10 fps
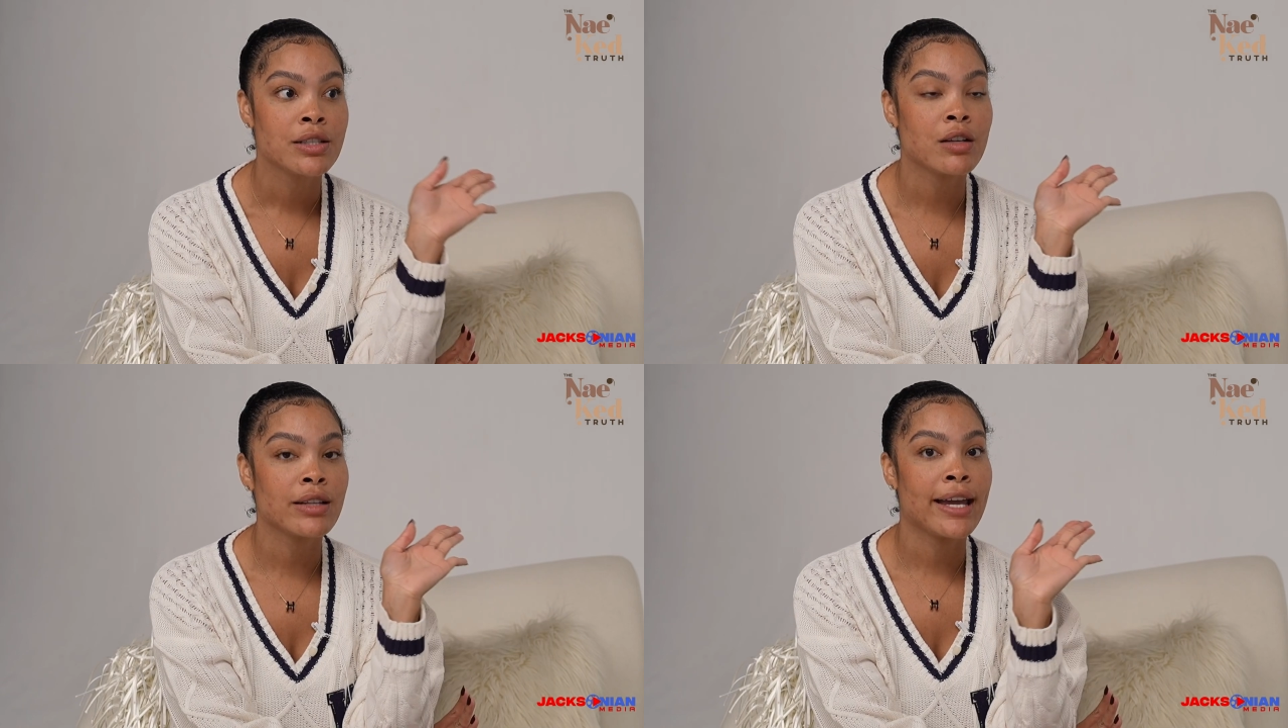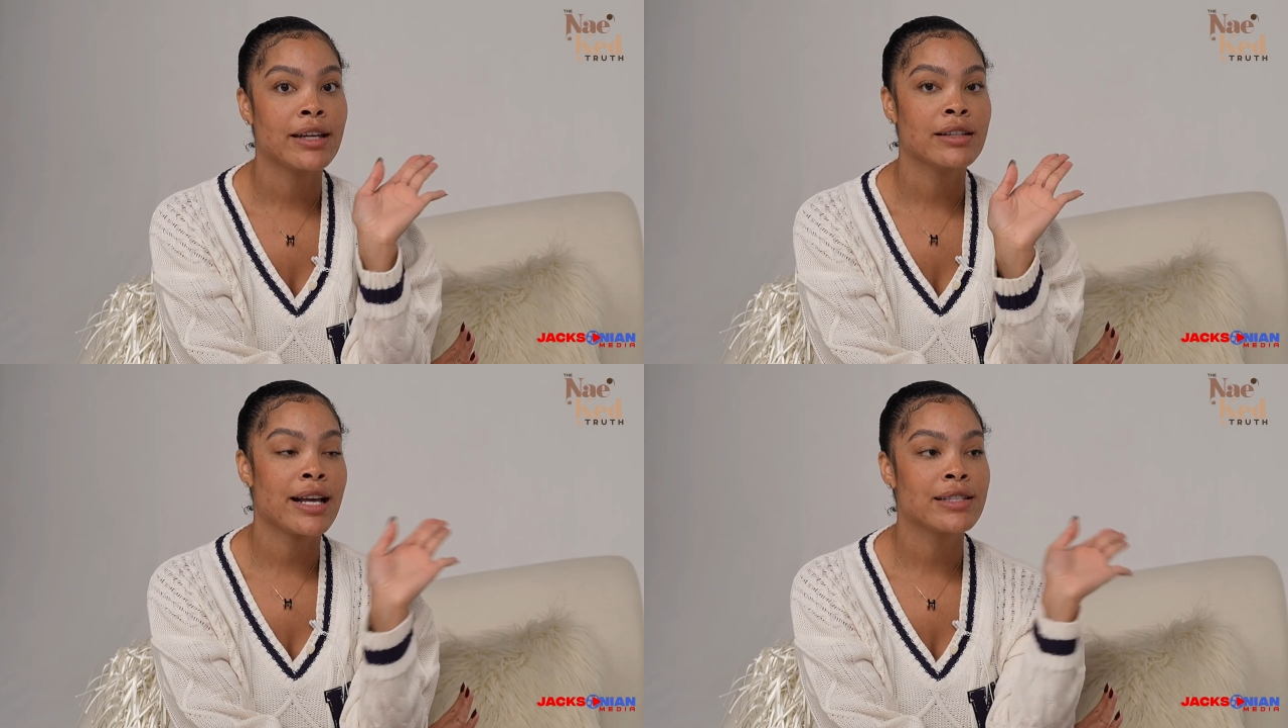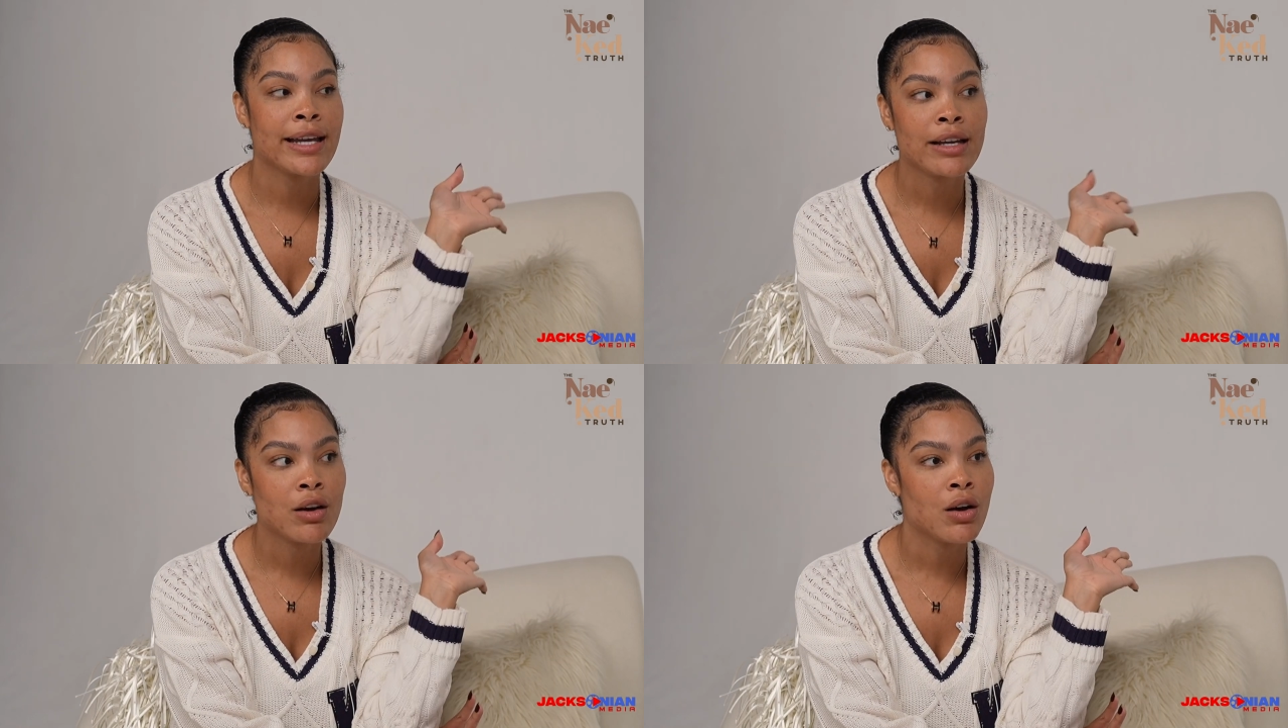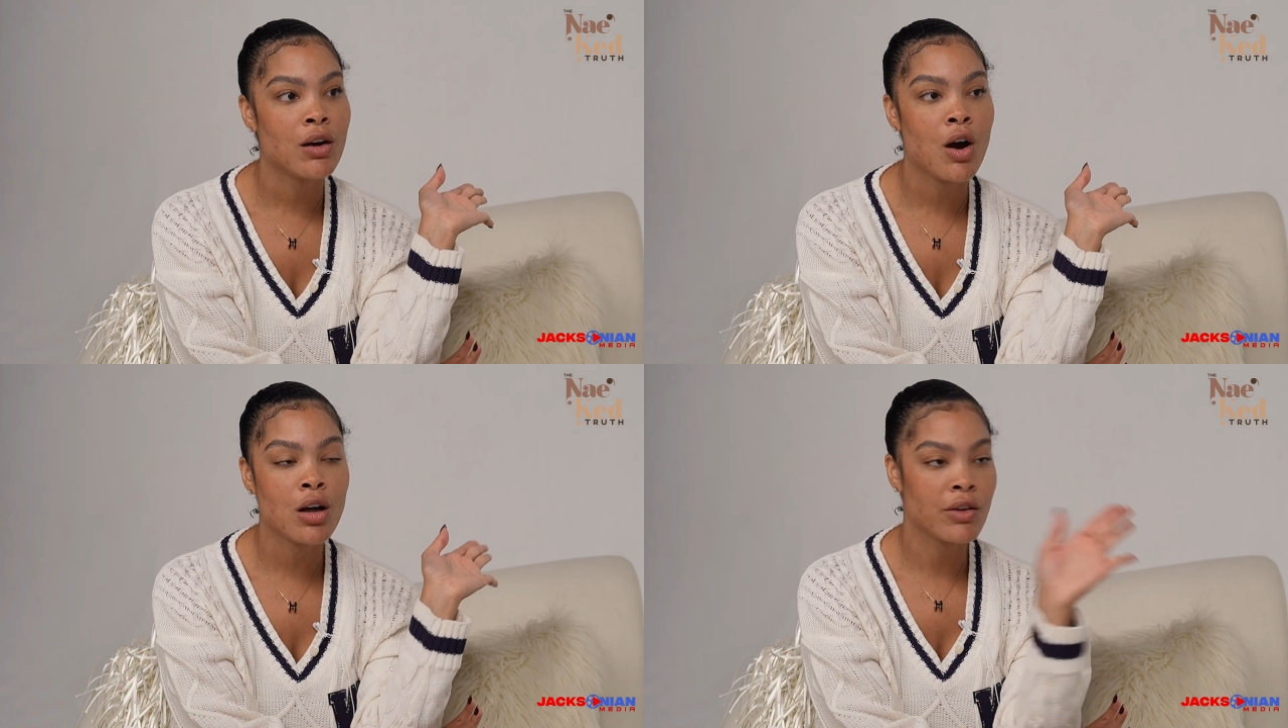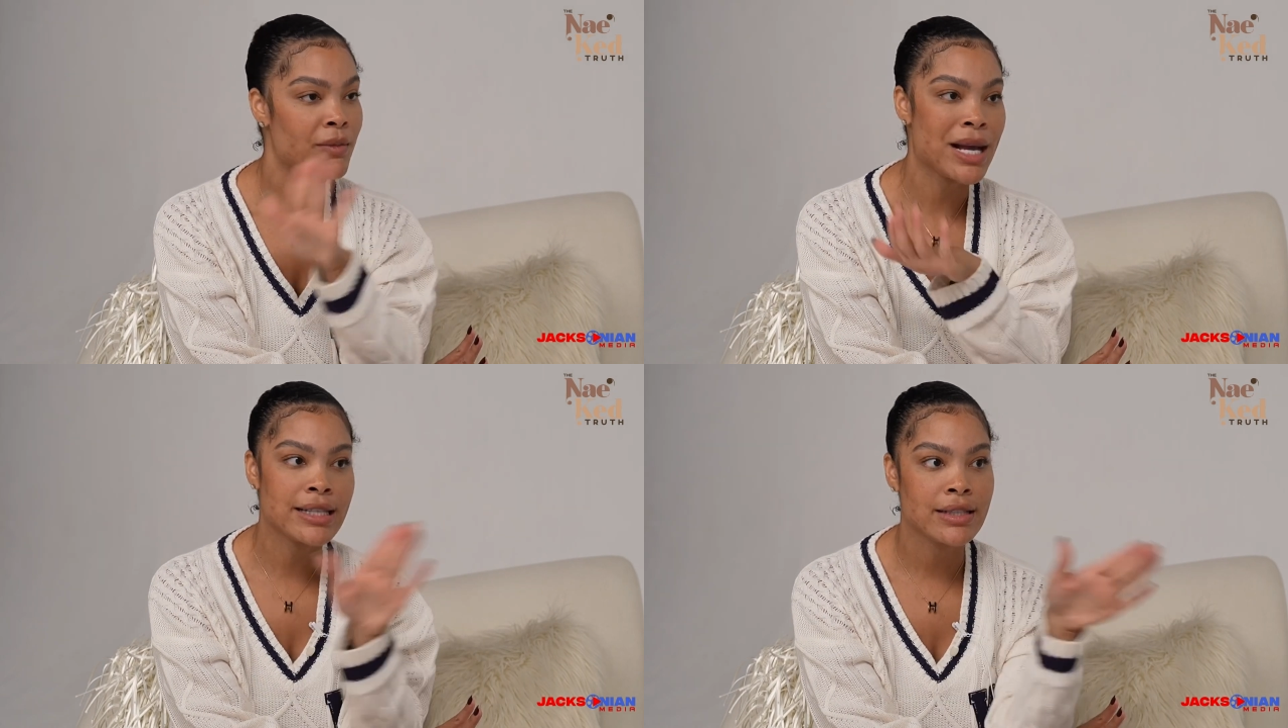So like that's like all over
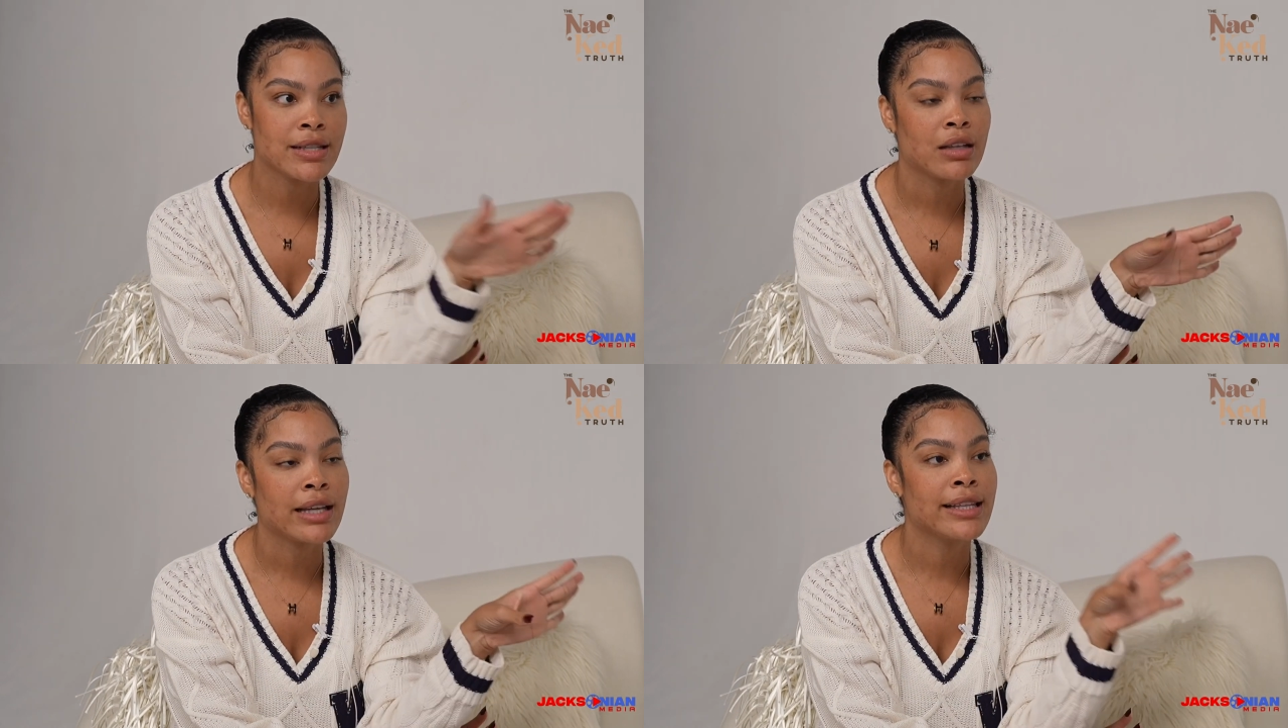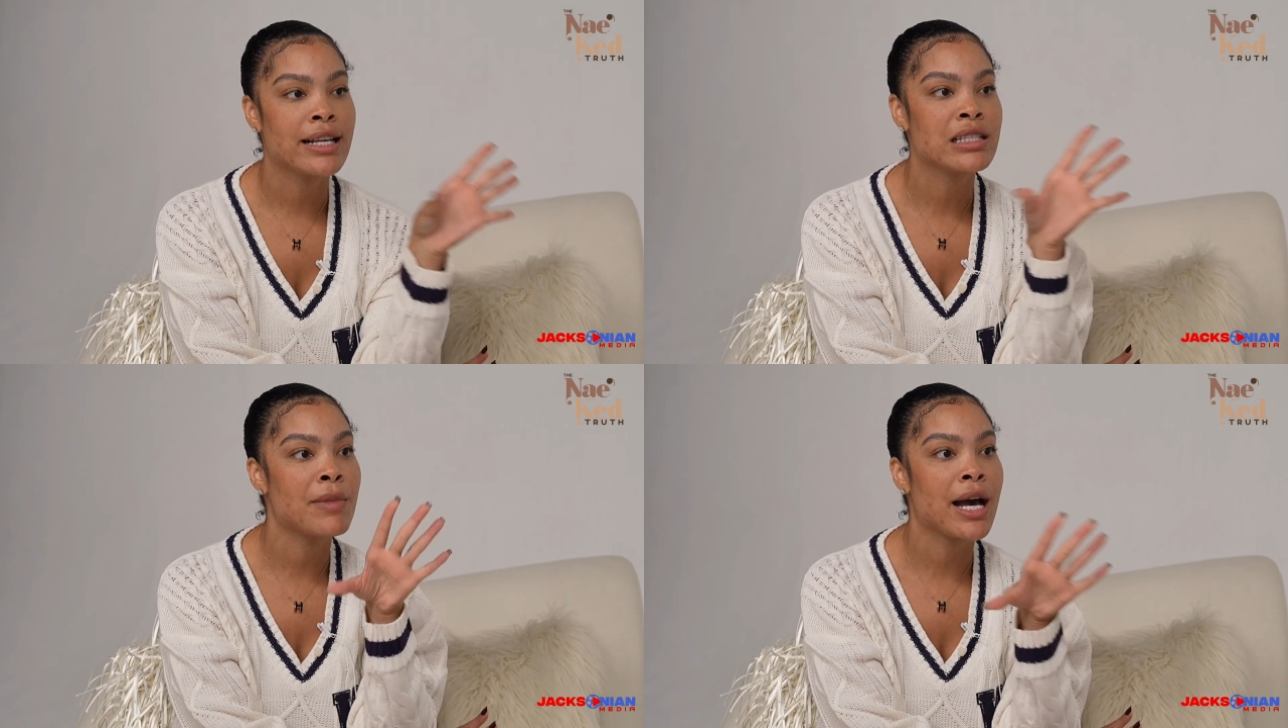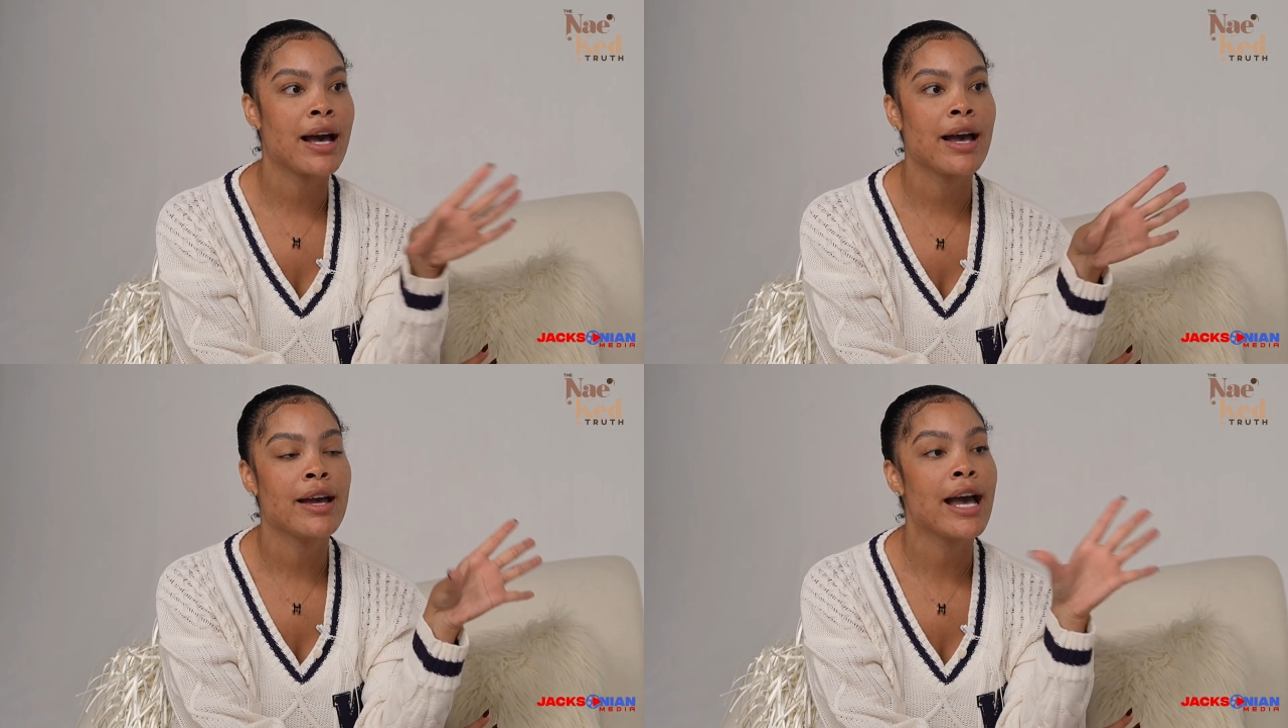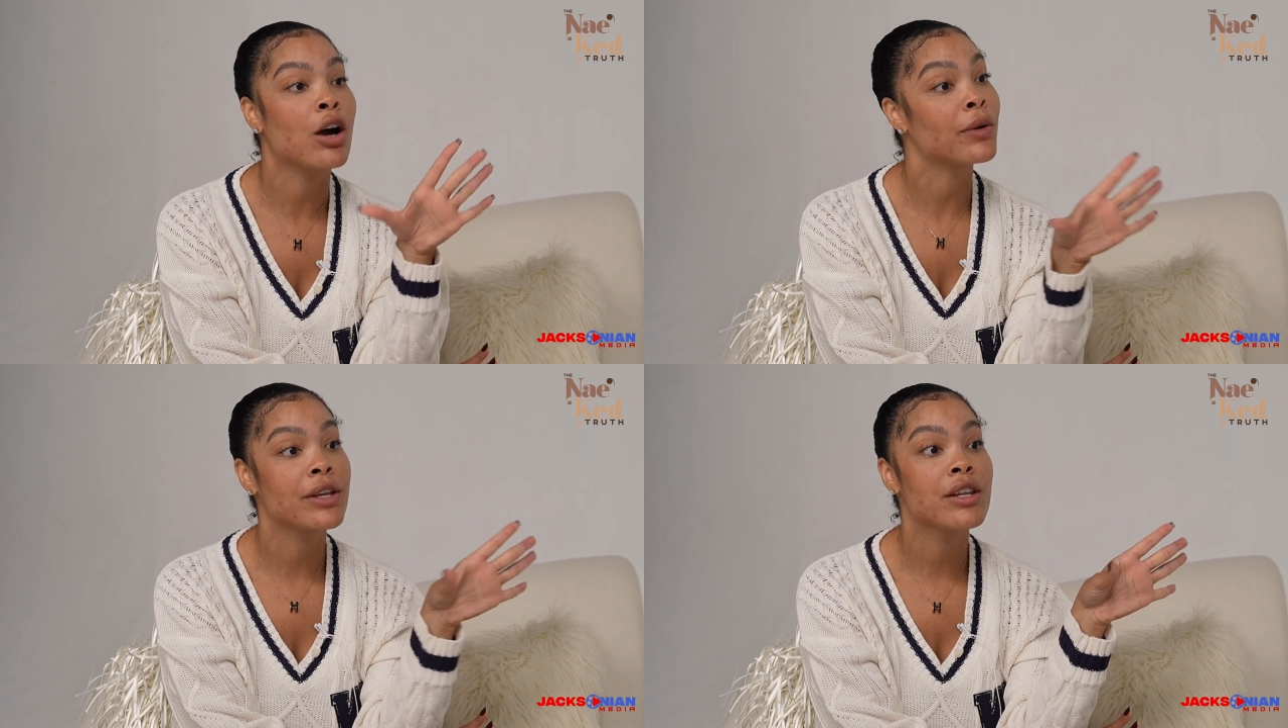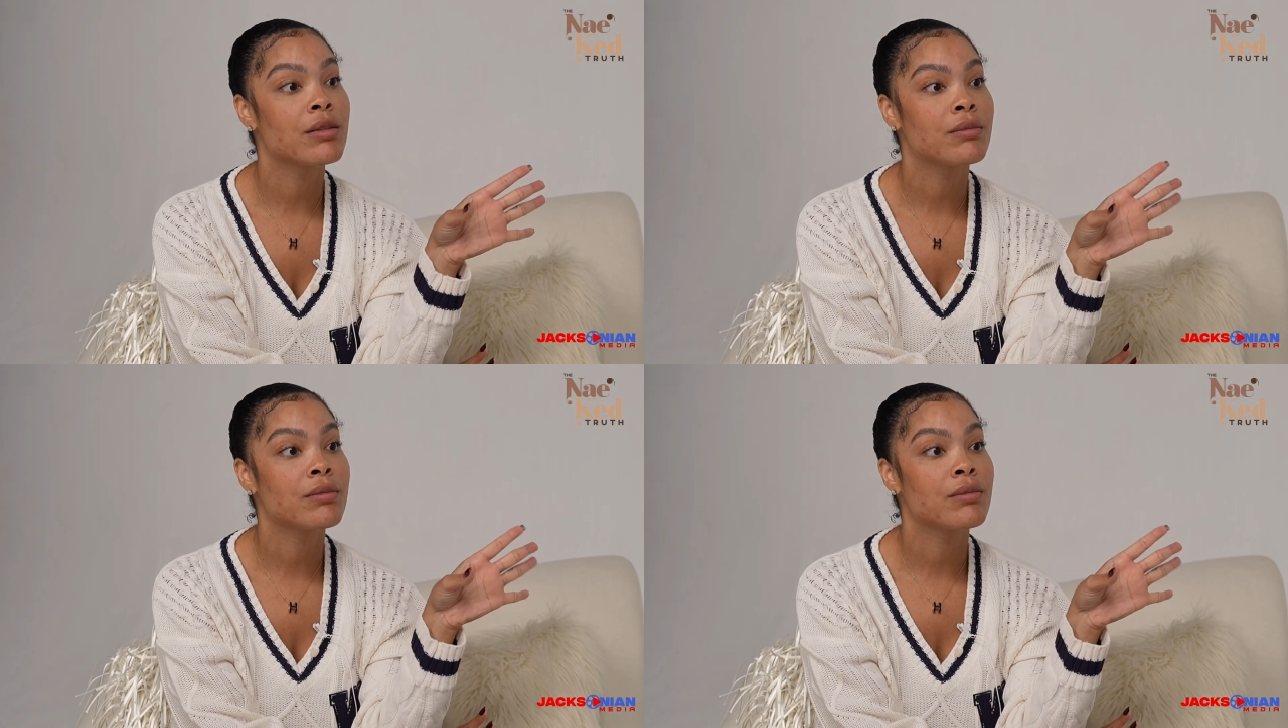my TikTok. Like that's my algorithm.